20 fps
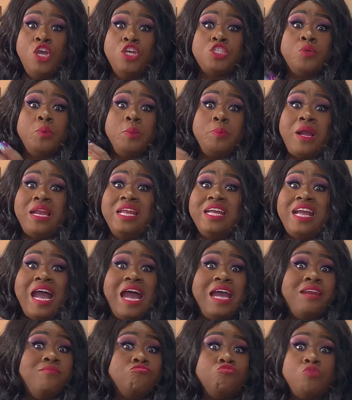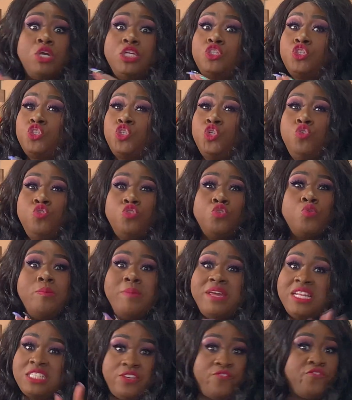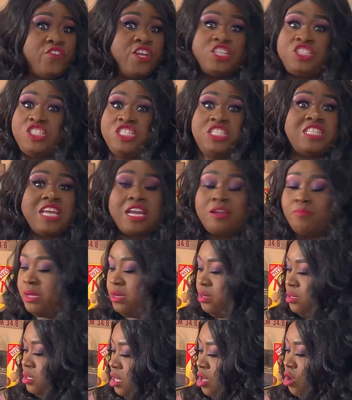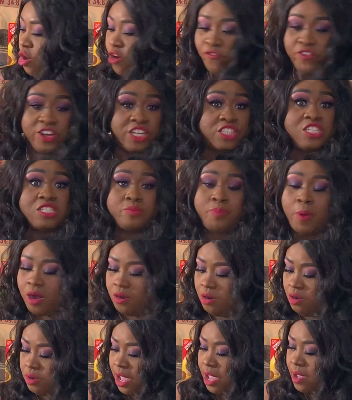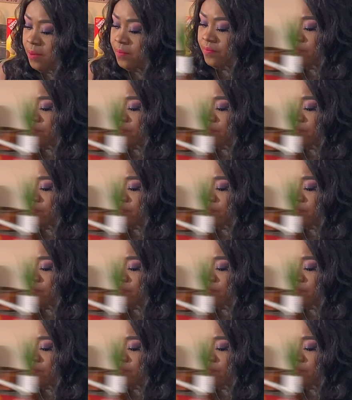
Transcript: So we probably got, what, 2-3 minutes to finish this segment, or finish this part, okay?